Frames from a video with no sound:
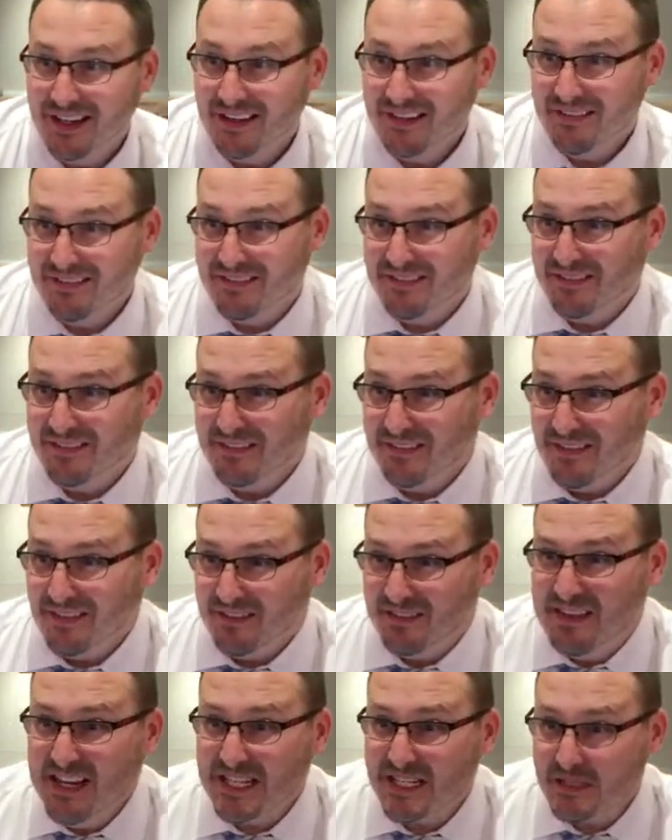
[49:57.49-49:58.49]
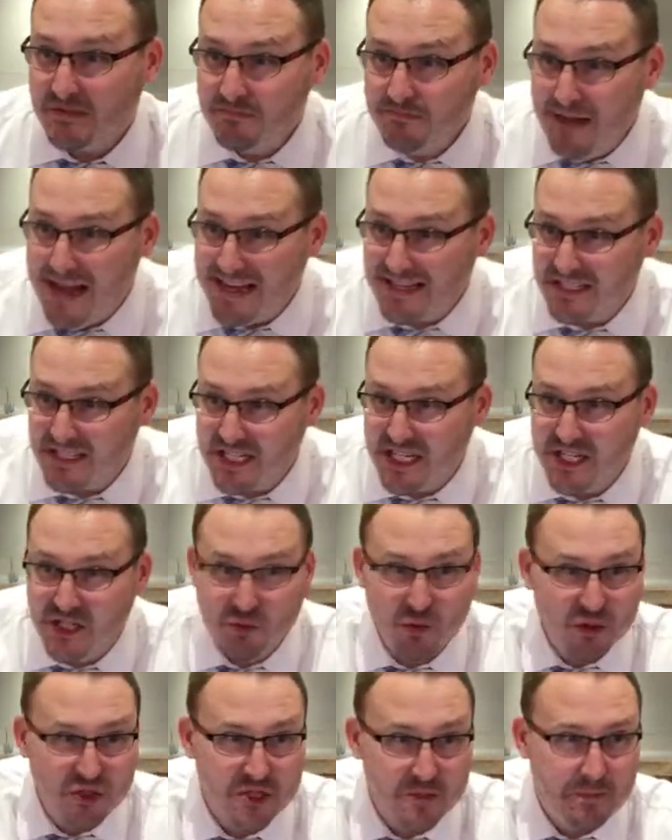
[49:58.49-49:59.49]
Yes. This message
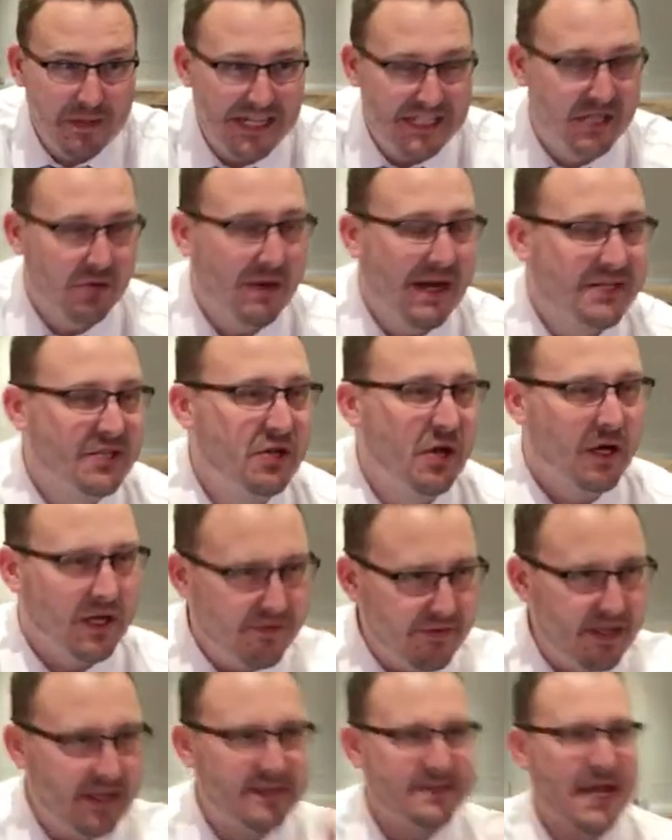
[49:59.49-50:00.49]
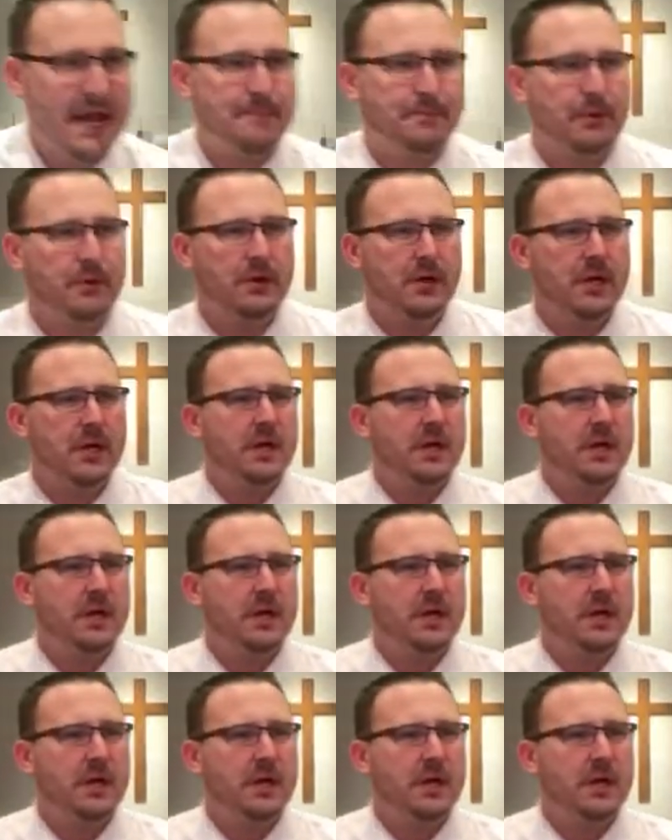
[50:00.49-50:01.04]
will speak direct to you. I'll give you an yes. example.